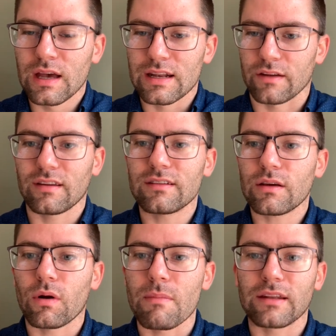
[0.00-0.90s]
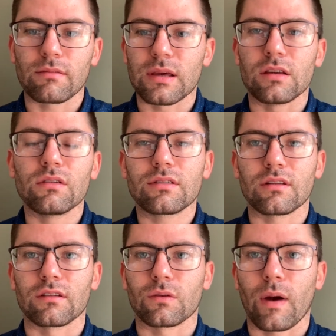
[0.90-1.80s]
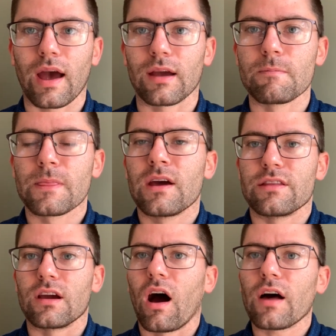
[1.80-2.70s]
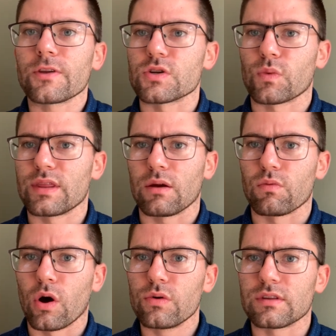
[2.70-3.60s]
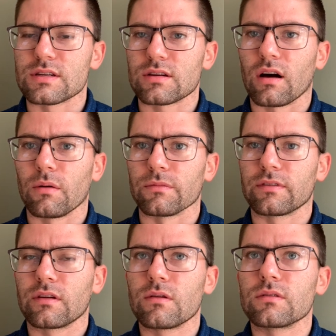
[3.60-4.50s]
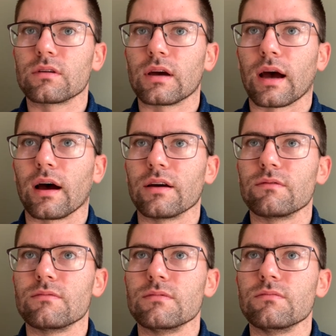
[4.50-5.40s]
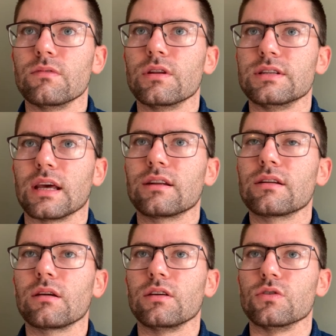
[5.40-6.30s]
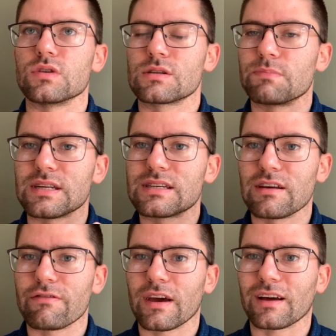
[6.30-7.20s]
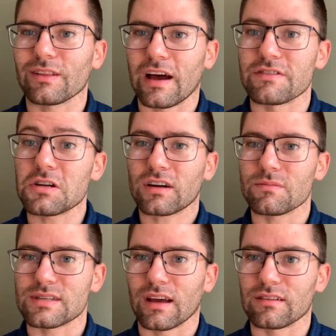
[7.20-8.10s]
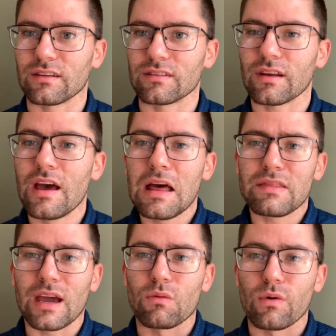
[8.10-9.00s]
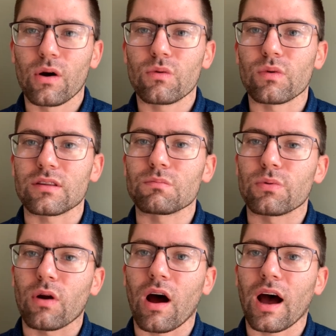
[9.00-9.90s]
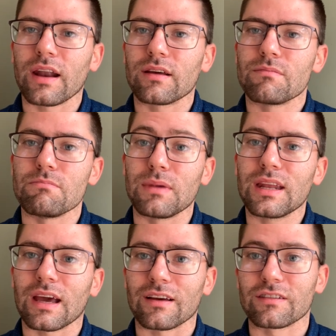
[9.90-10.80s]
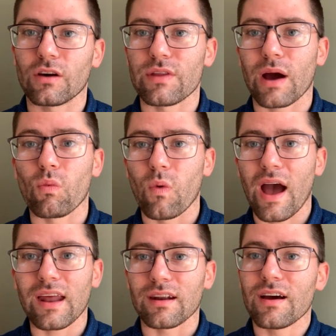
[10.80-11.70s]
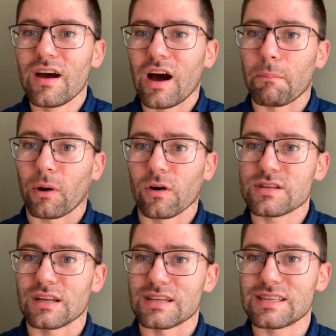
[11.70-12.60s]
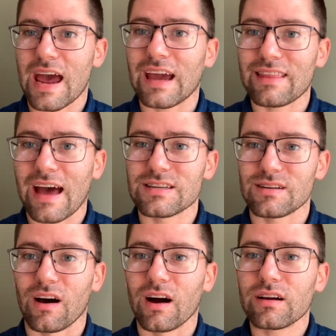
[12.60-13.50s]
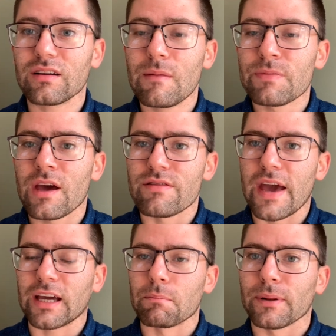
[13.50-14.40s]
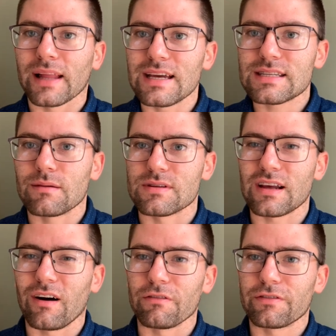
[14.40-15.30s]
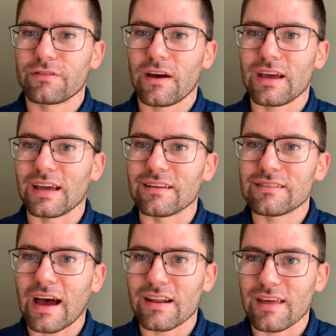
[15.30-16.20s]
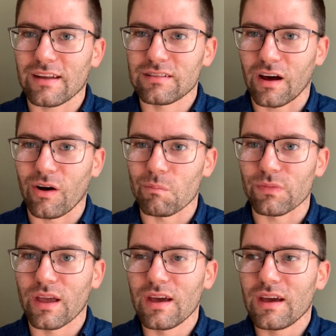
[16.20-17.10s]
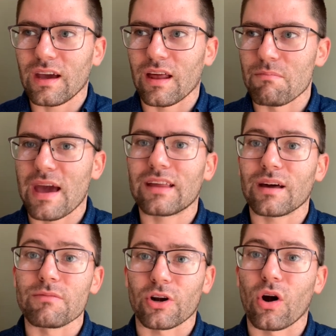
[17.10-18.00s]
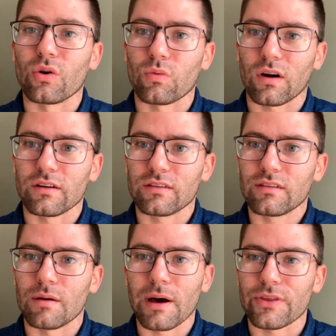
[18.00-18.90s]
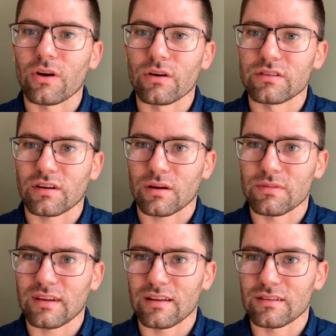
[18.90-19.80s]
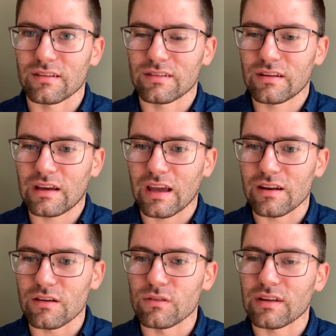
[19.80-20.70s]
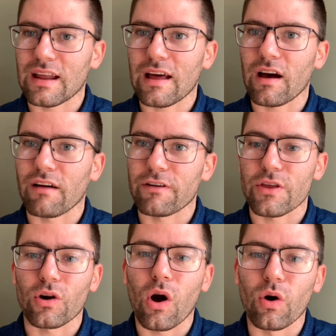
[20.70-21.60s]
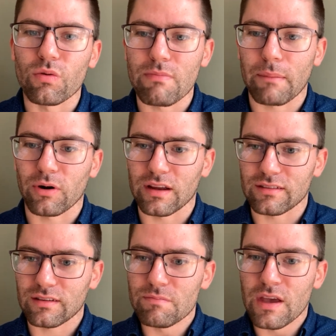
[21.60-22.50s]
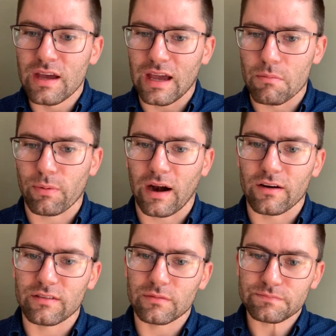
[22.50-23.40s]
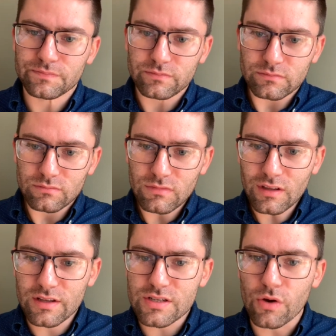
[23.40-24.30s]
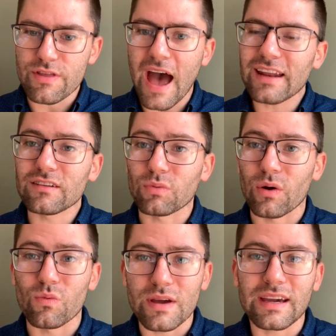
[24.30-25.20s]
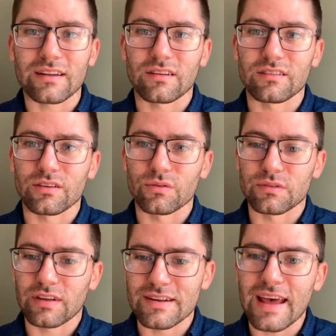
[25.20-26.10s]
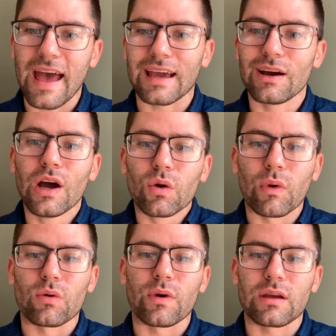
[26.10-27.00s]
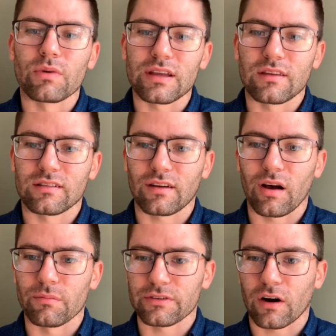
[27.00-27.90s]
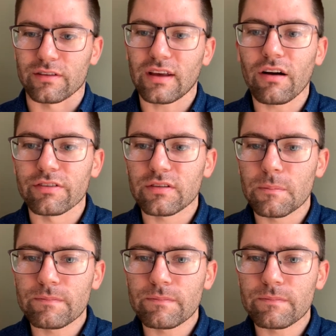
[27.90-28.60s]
Now, since they were meant to be used in this way, the authors, when they wrote the Psalms, didn't use specific life circumstances. They wrote with broad meaning so that when a person sang that song, they could place themselves inside of that psalm and make them their own words about their own circumstances and use it for their own memories and prayers. And so that is what we get to do today when we read the Psalms ourselves.